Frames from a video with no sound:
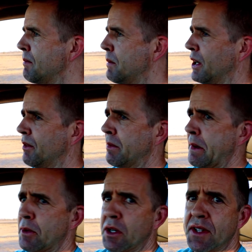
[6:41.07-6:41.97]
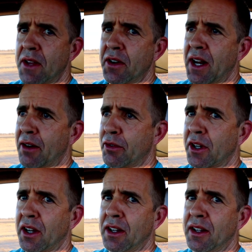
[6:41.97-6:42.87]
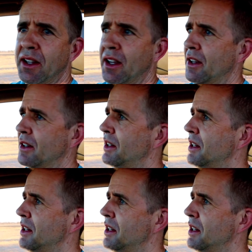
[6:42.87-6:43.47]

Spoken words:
But remember, Southern Africa and